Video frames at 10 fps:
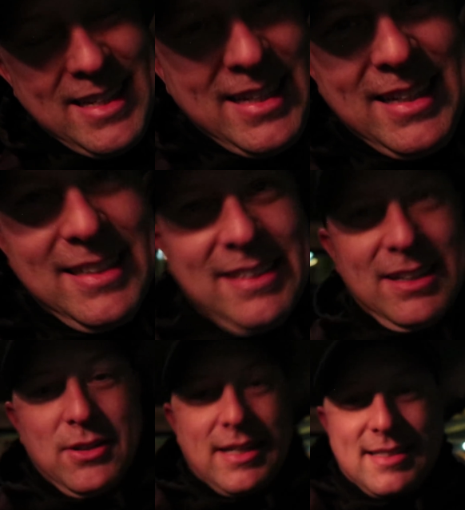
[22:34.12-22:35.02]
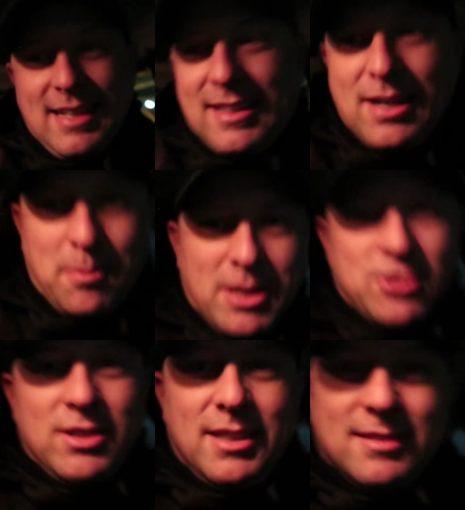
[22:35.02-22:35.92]
I gotta tell you exactly how
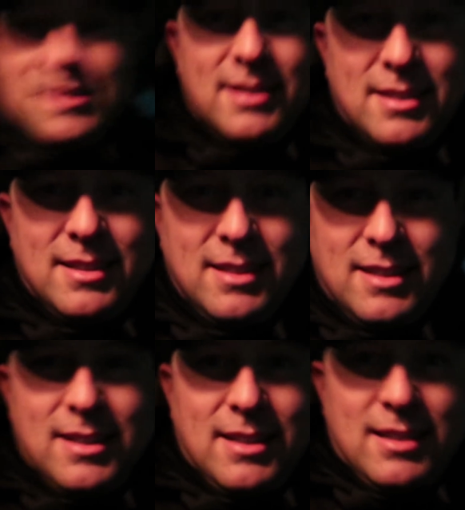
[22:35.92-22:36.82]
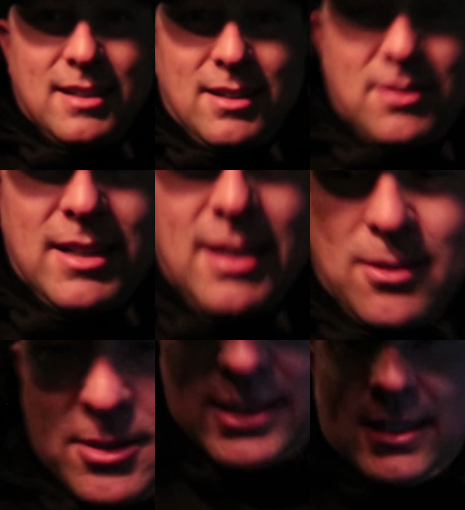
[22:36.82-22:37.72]
much it is. How can
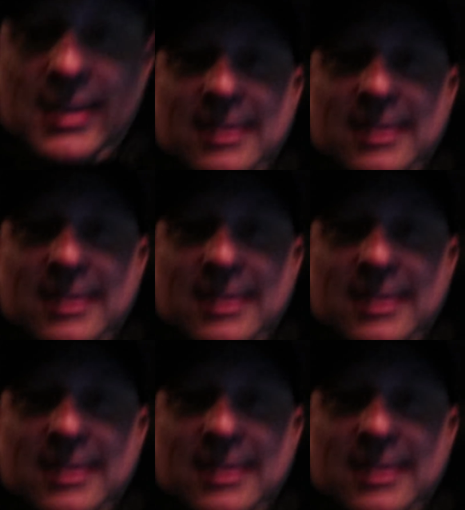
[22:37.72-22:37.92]
I hold it